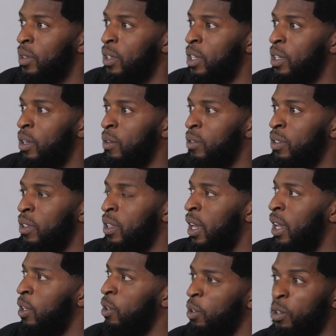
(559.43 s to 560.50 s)
To
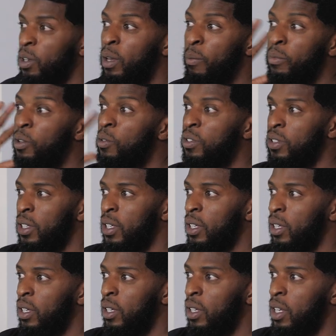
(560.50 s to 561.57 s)
that, you hear
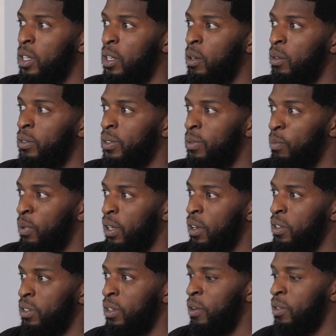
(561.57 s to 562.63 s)
music,
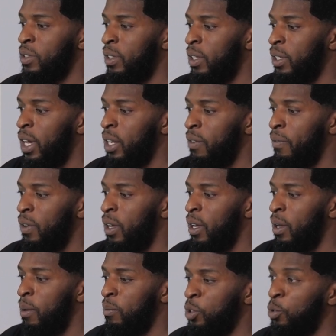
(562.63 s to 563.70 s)
because there's a lot
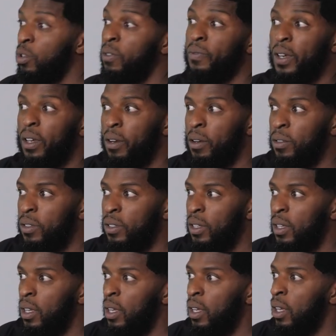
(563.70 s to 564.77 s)
of street fairs
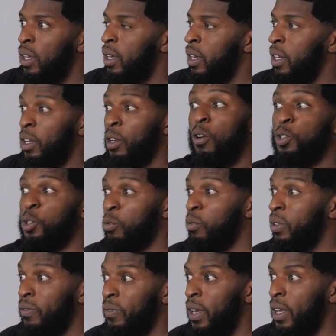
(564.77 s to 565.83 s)
and
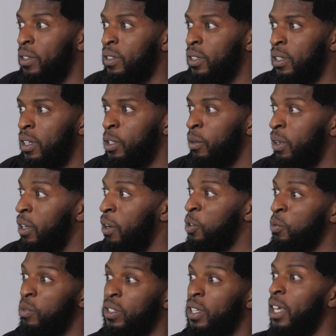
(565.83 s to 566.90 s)
cultural events, and then your
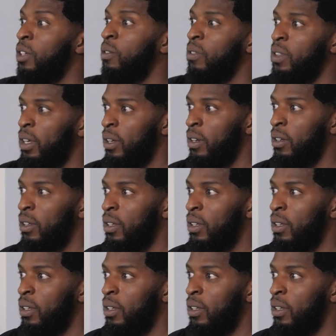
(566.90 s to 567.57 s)
ears would take you there.